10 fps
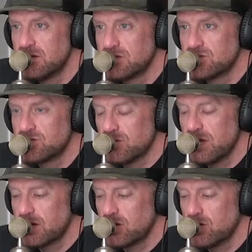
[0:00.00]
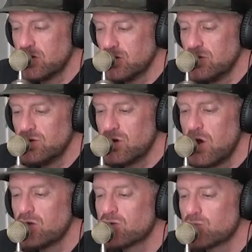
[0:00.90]
So like
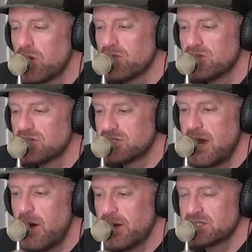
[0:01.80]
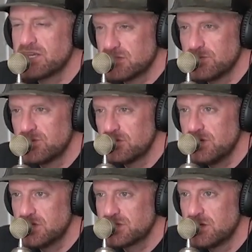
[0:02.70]
all her wealth is now accessible to us.